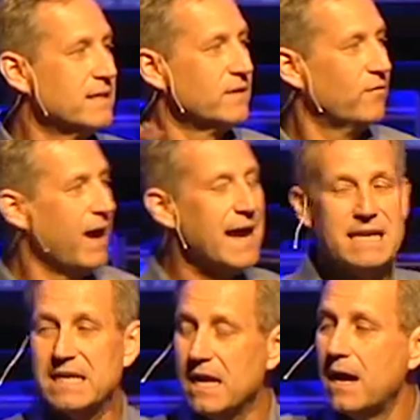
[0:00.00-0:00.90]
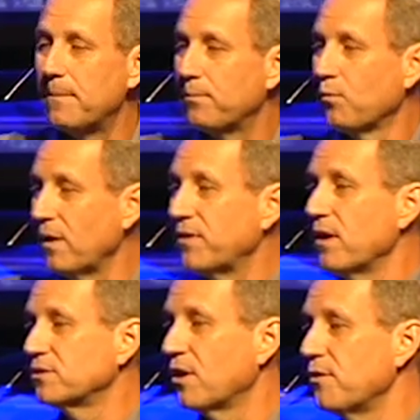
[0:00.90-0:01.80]
and divided up what
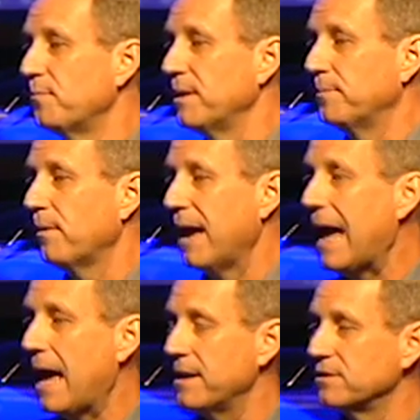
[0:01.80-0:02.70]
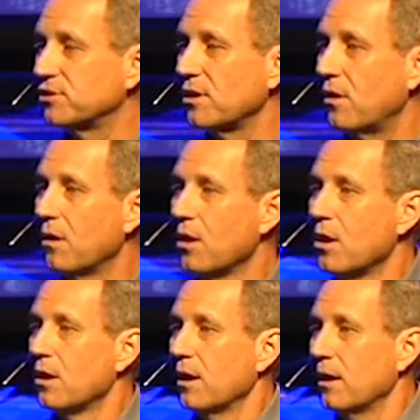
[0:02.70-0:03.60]
those other people had. And so,
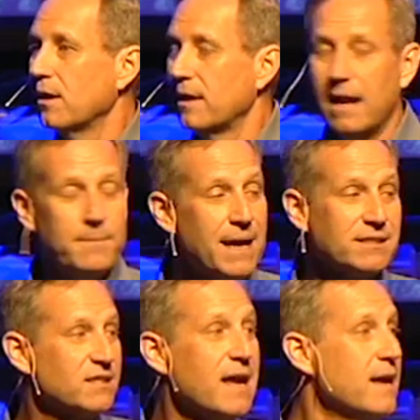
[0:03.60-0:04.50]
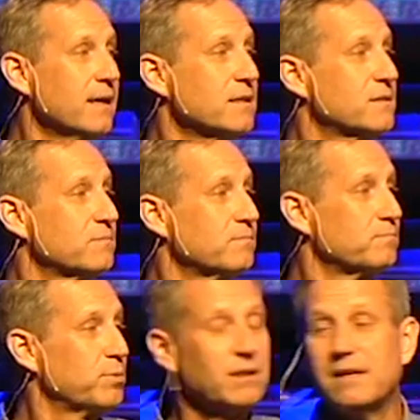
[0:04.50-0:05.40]
and I'm not saying it's
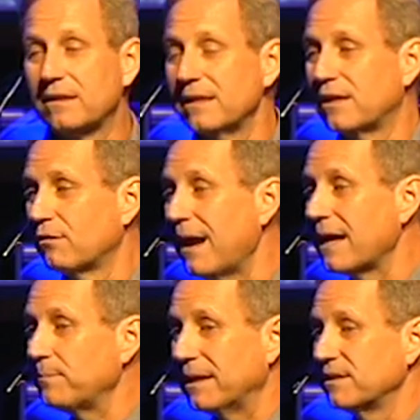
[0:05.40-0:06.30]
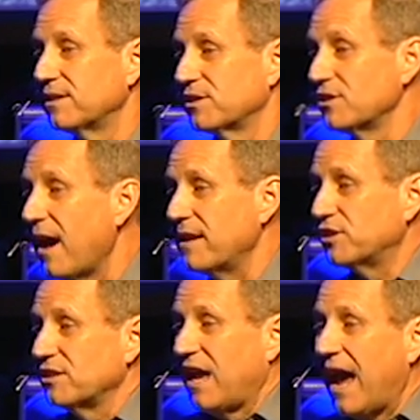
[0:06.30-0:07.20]
politically correct, because it's not. It's
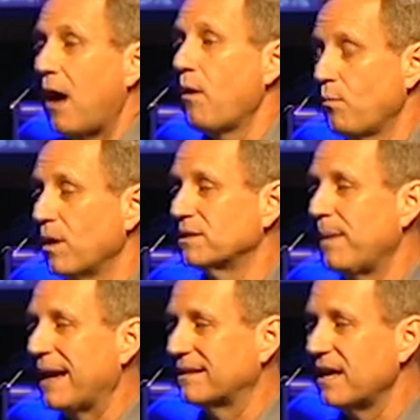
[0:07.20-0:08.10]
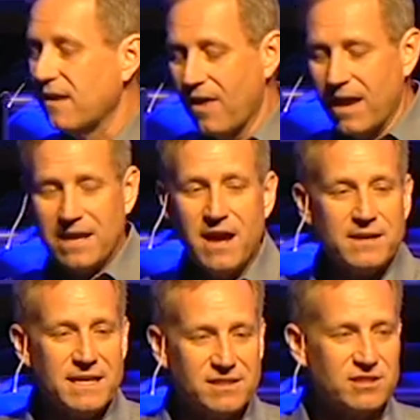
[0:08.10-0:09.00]
just how it was back then. And not
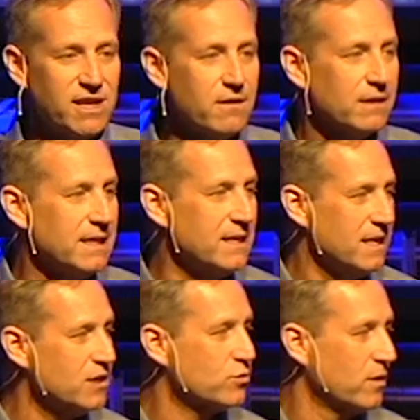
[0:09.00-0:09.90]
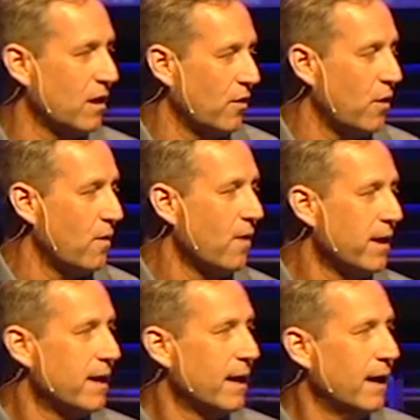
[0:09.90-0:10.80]
necessarily in Israel, although
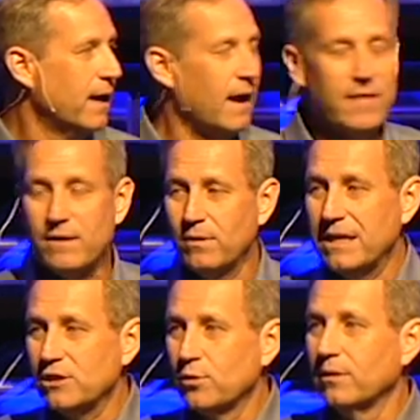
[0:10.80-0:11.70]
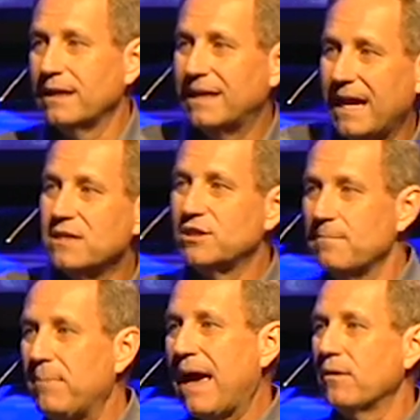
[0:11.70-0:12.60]
I think when Israel engaged in
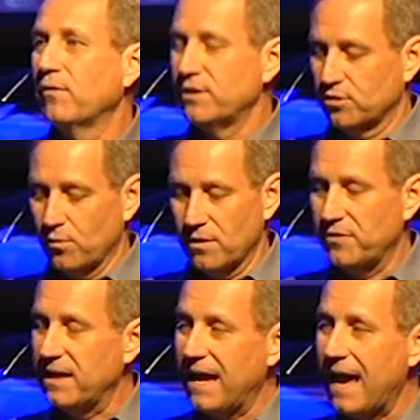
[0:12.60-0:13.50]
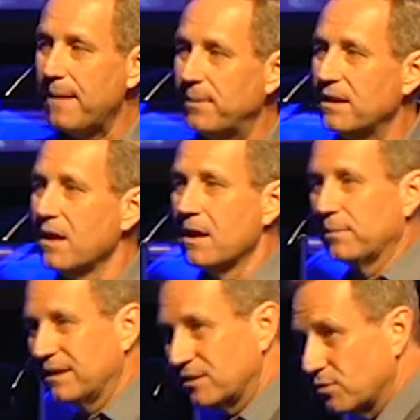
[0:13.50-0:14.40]
battle, this sort of thing happened.
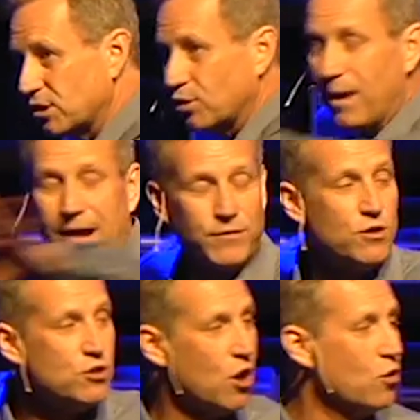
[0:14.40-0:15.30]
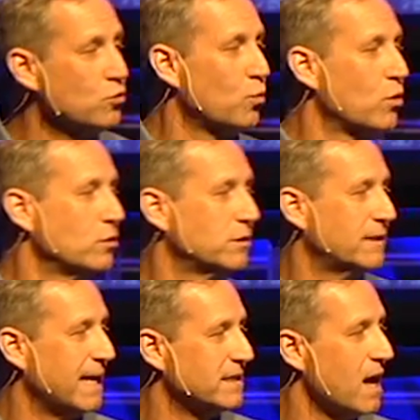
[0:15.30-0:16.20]
But this was throughout the known world at
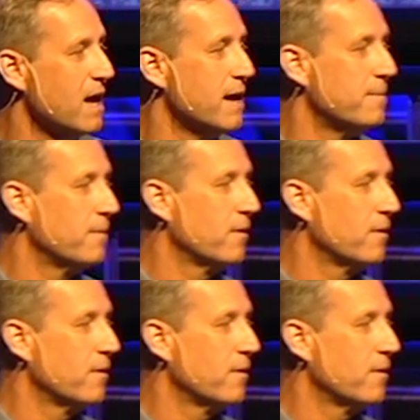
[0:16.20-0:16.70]
that time.